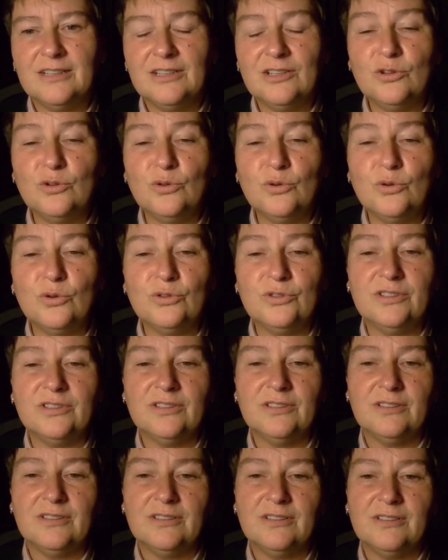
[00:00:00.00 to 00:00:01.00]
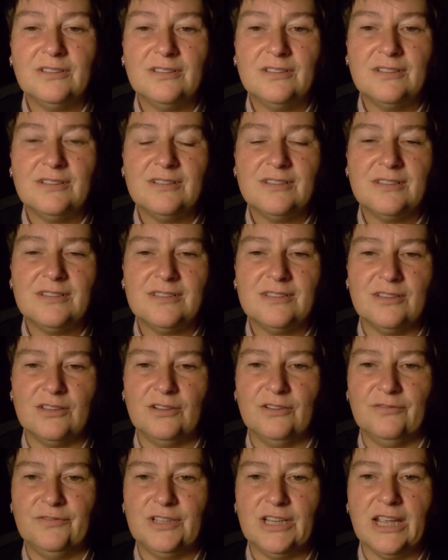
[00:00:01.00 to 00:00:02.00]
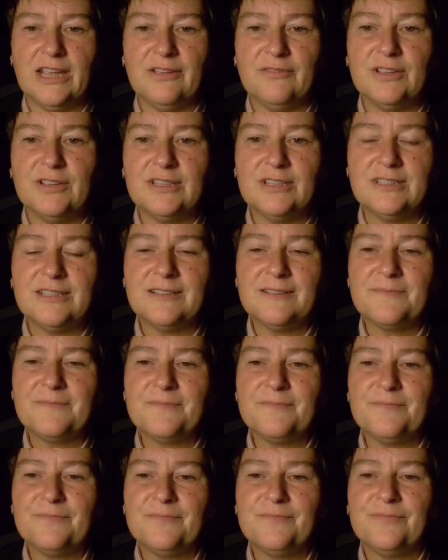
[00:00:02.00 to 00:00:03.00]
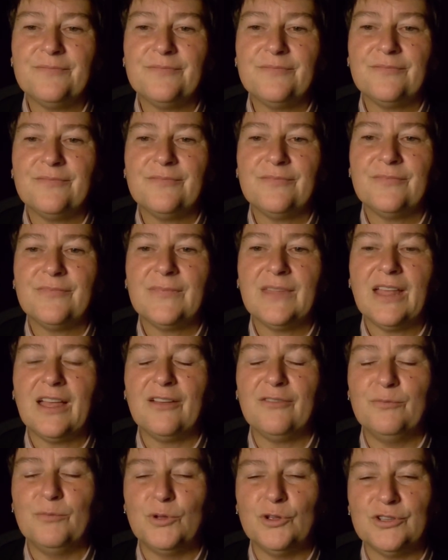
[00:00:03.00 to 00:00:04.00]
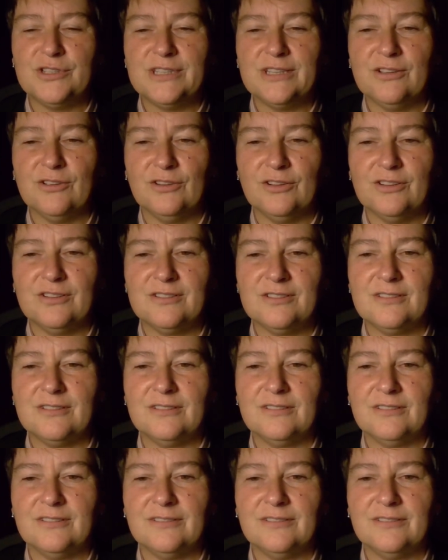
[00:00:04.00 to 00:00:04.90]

Lord, Son of David, have mercy on us.